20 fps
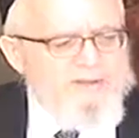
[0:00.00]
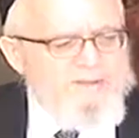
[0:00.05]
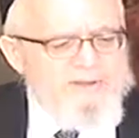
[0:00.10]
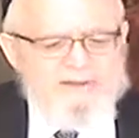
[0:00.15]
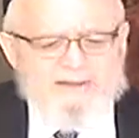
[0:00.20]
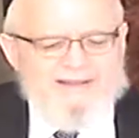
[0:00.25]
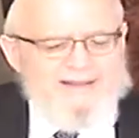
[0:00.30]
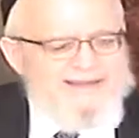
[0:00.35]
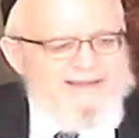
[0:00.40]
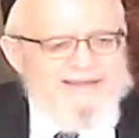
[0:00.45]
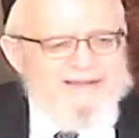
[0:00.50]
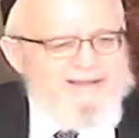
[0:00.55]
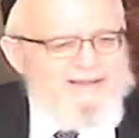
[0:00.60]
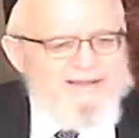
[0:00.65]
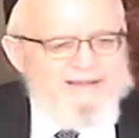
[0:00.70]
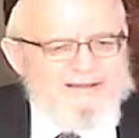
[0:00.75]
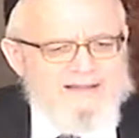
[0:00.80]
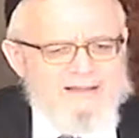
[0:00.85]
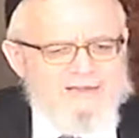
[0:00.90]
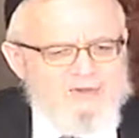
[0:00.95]
be, they can't
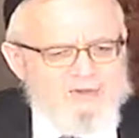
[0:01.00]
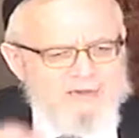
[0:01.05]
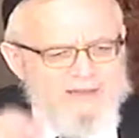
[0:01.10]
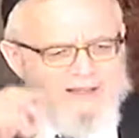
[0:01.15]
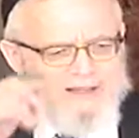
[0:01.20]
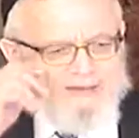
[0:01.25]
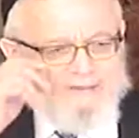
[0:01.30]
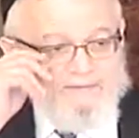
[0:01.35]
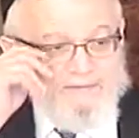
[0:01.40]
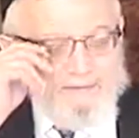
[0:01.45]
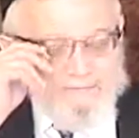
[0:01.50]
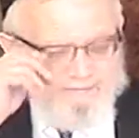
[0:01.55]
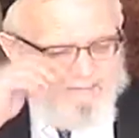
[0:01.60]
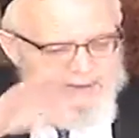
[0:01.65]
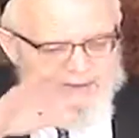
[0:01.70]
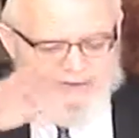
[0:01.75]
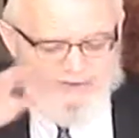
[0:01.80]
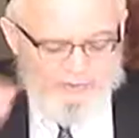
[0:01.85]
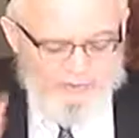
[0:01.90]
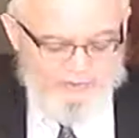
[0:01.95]
dictate your life
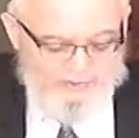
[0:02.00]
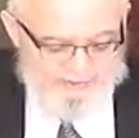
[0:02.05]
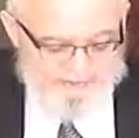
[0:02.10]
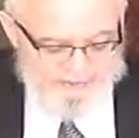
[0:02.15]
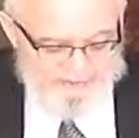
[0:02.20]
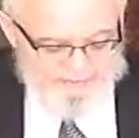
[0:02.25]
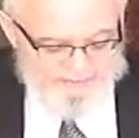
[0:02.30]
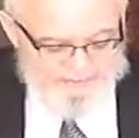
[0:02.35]
whatsoever.